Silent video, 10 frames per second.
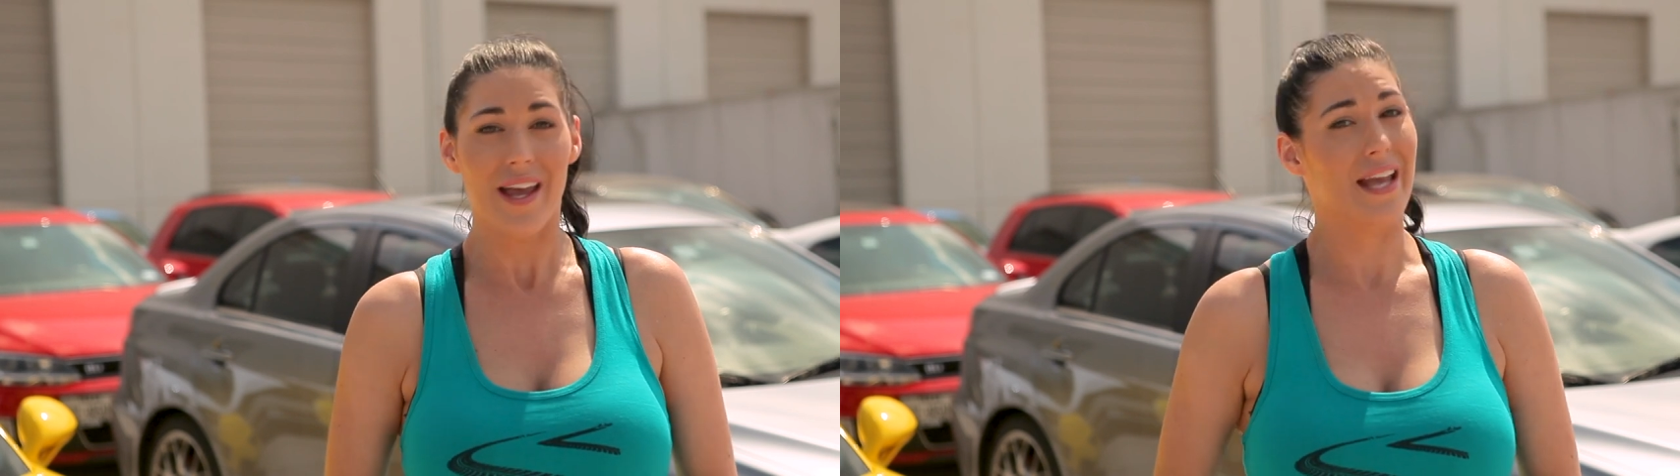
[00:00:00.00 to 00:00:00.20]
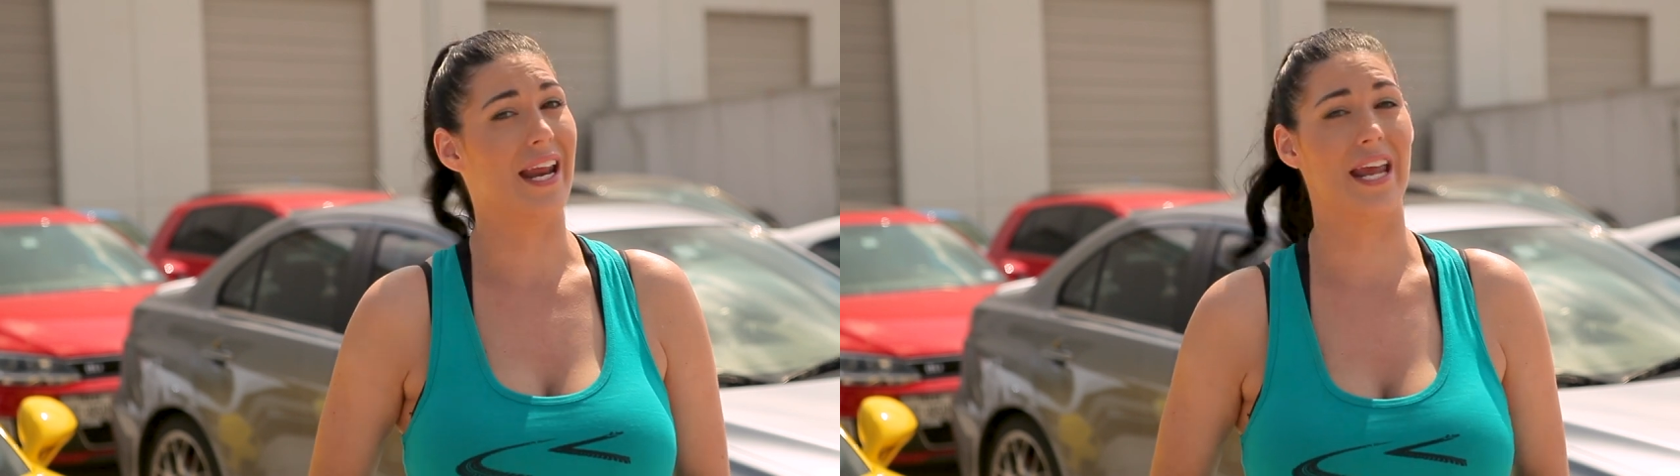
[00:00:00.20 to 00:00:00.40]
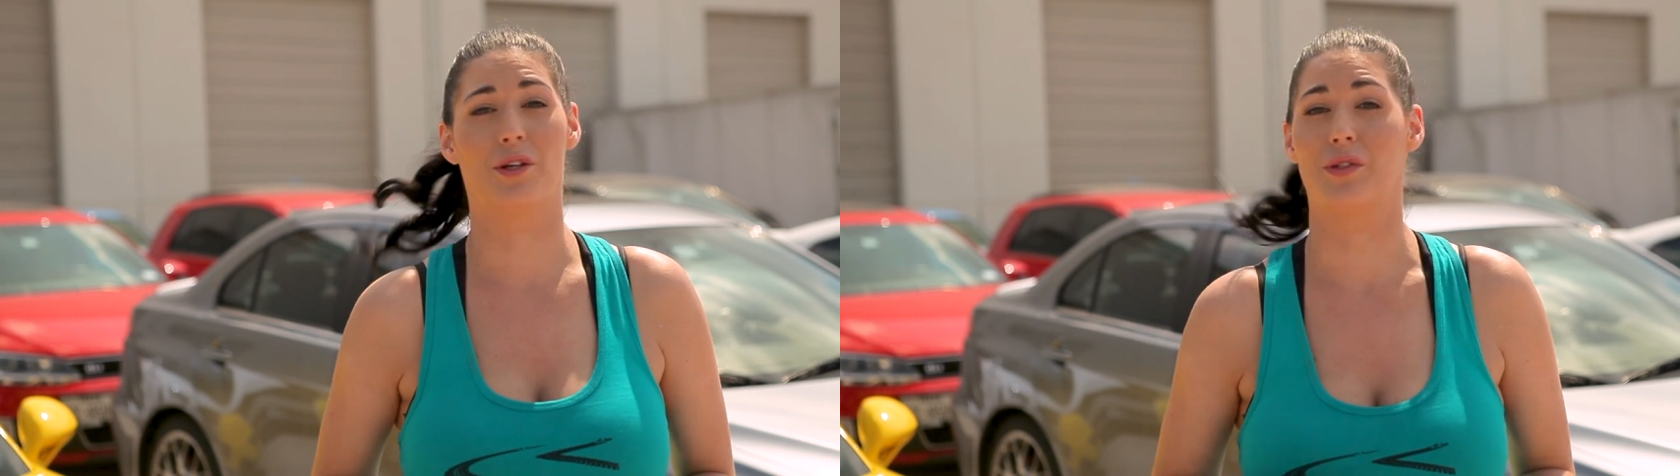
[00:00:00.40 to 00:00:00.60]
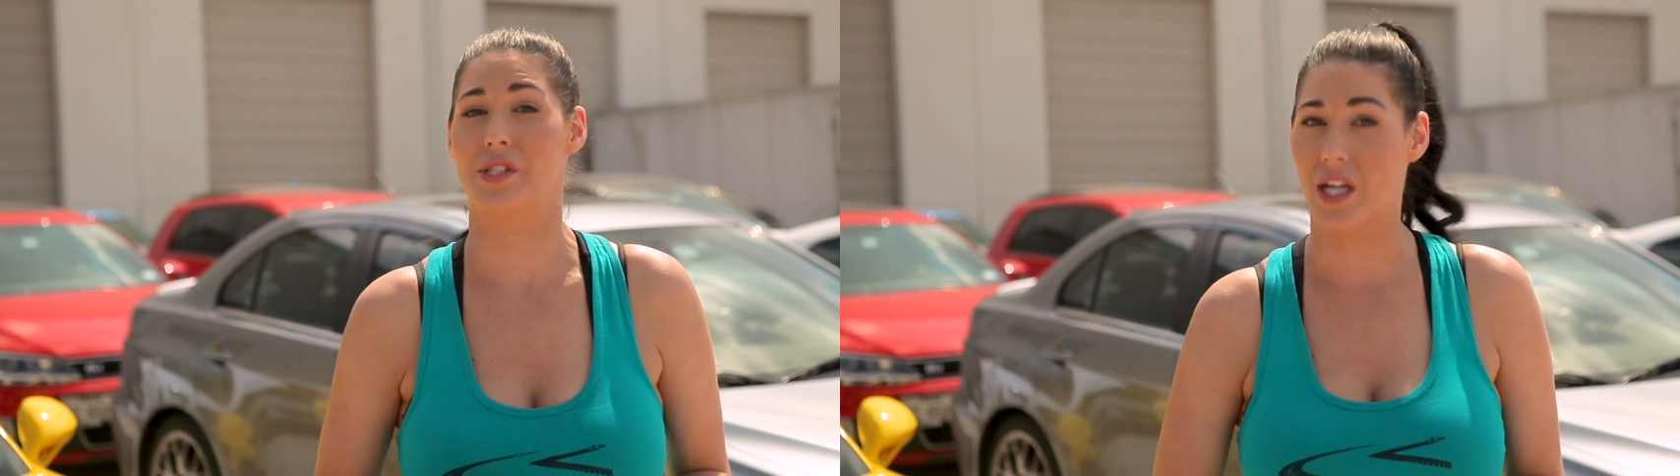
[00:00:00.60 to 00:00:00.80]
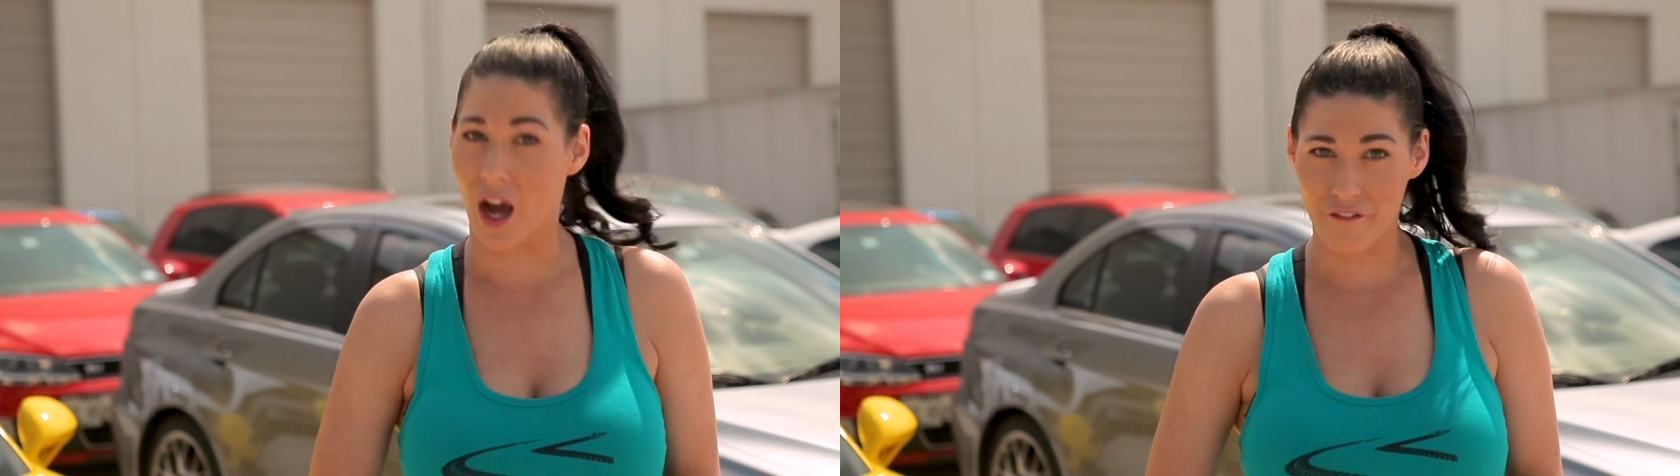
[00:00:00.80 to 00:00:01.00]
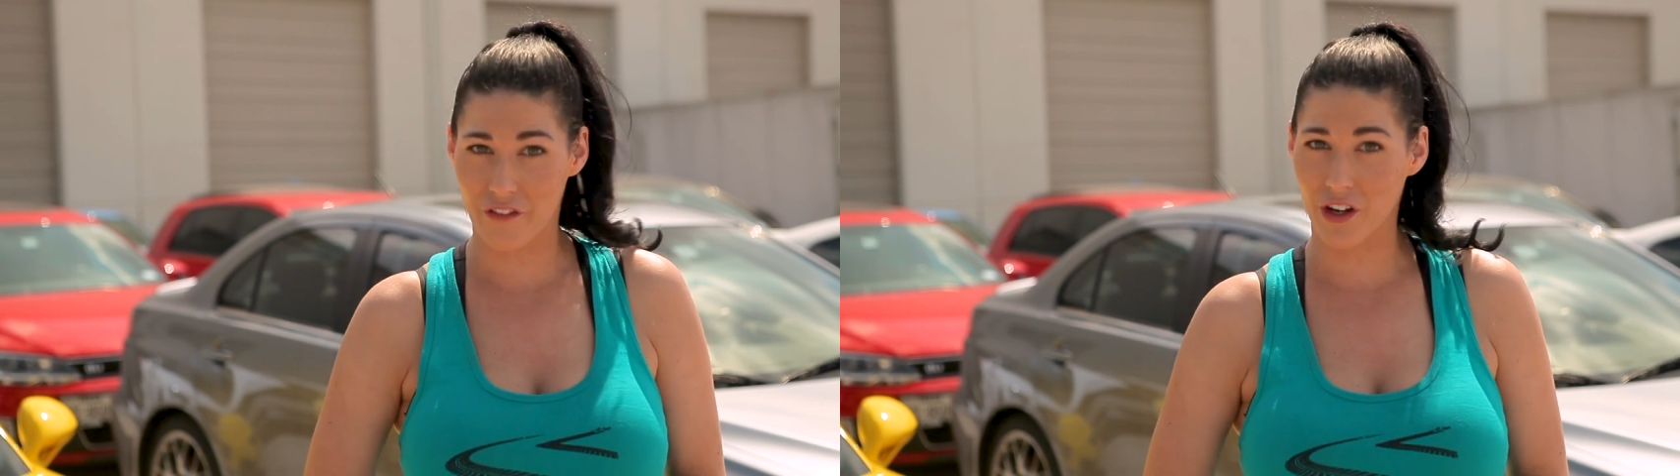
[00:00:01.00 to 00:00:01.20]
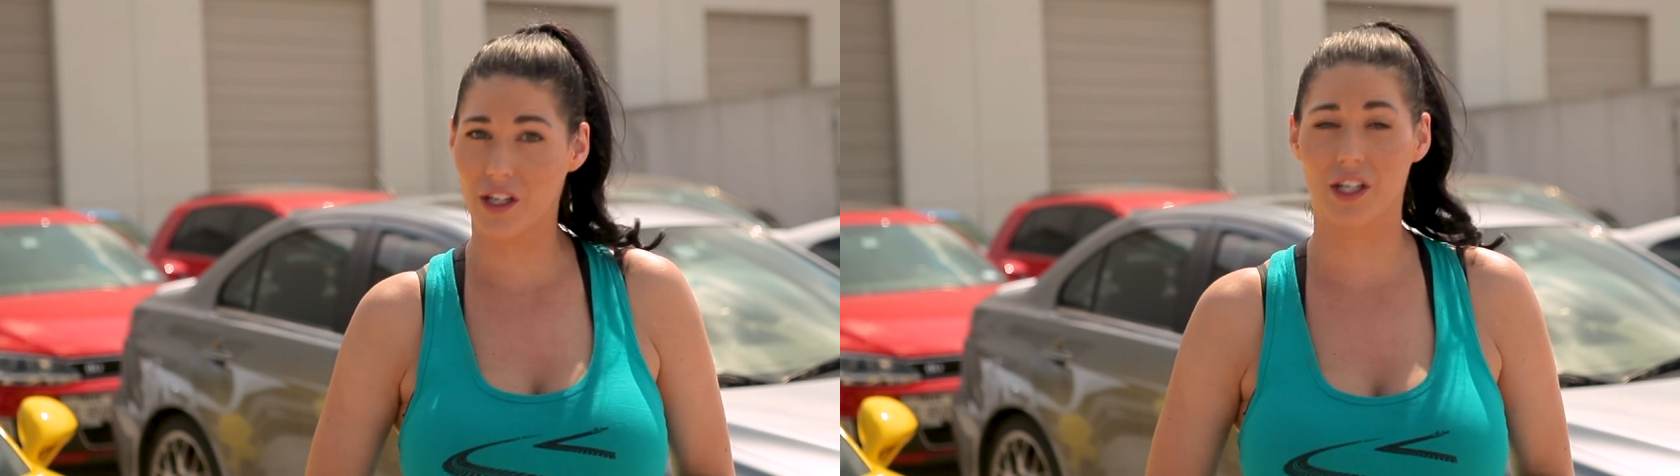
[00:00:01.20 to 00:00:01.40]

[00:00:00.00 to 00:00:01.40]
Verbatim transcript: It handles the comfort,